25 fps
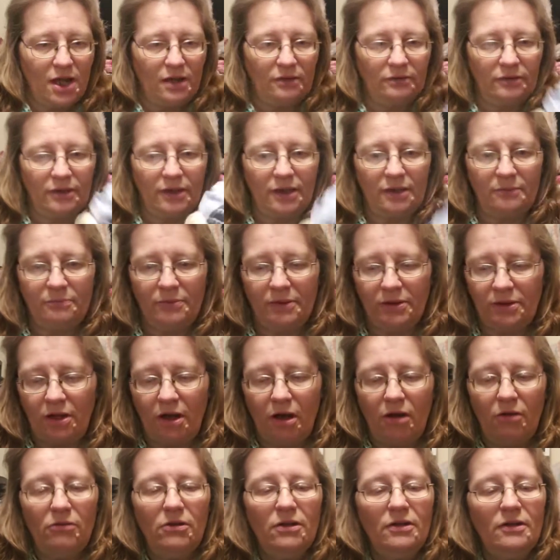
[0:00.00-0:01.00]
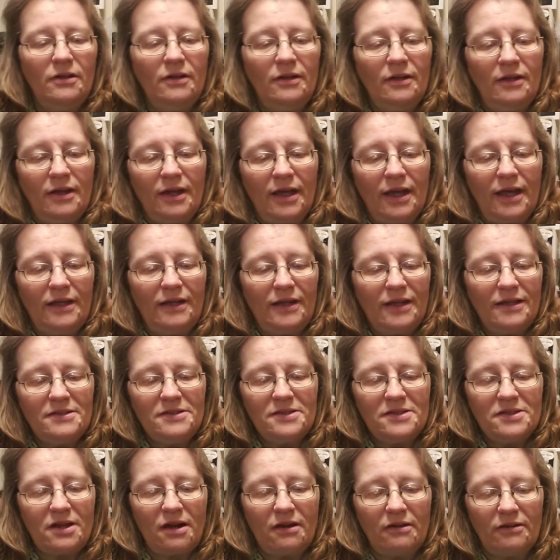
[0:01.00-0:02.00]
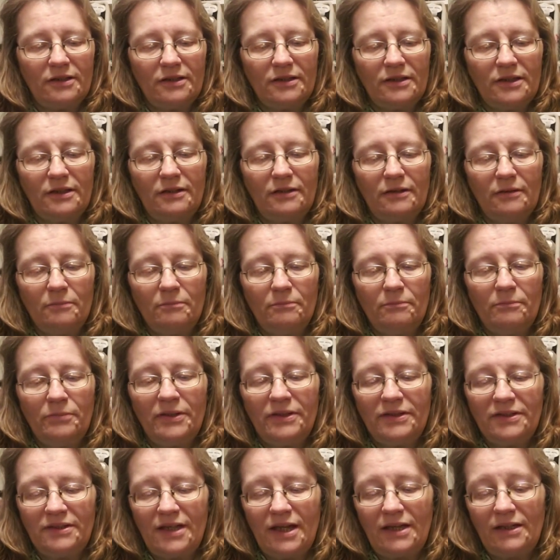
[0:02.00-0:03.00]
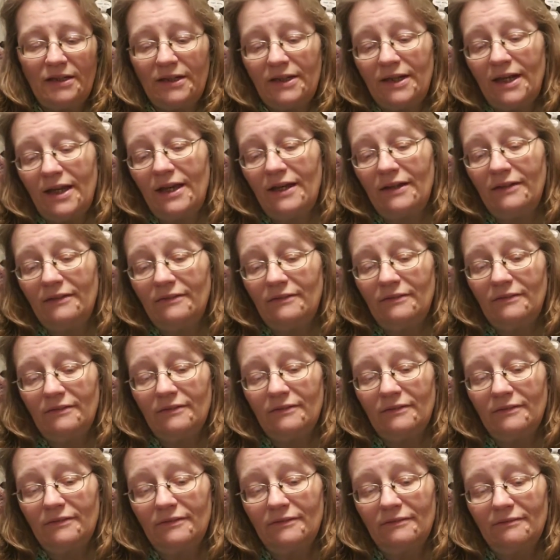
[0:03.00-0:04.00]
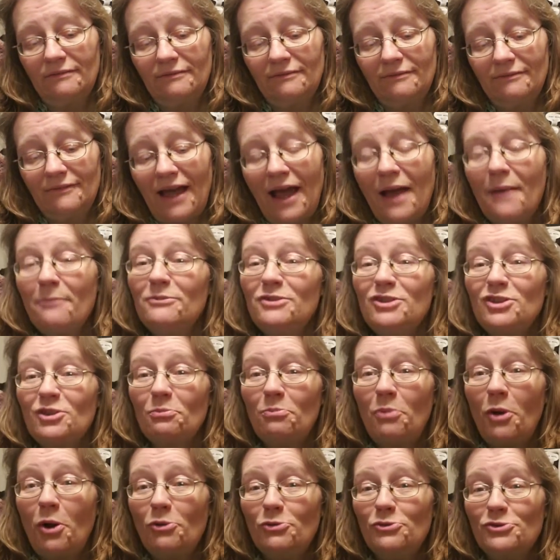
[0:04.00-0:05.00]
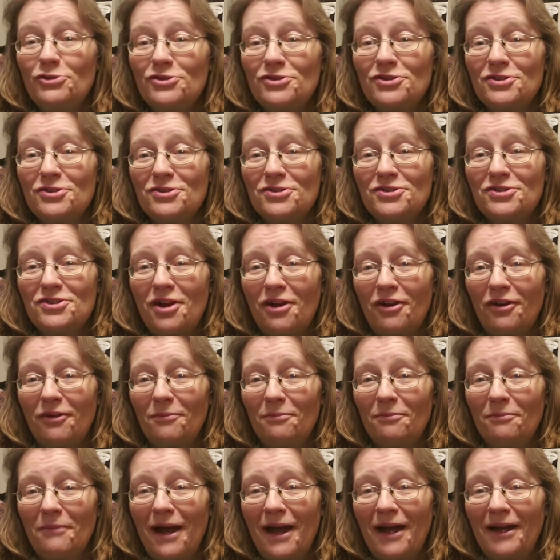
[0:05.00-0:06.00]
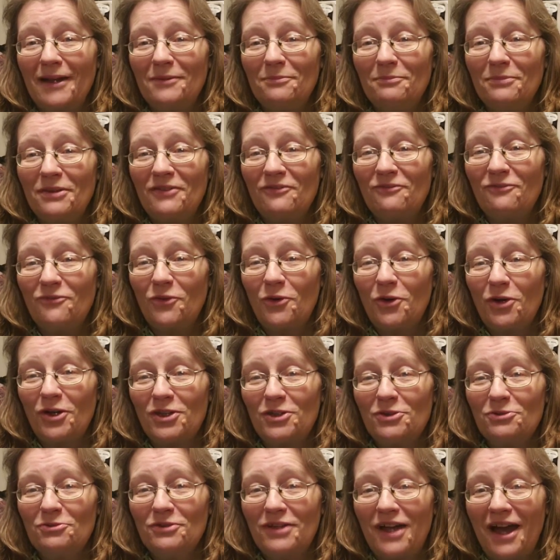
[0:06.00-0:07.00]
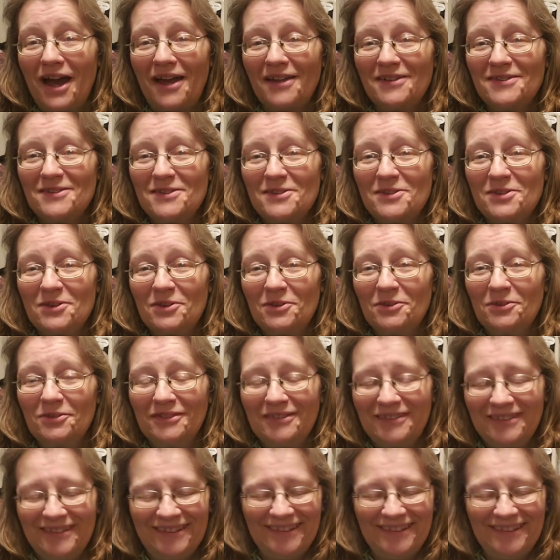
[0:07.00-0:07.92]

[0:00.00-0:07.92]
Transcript: I'll link below. And I started it, but then again, I'm supposed to start mine before you guys do.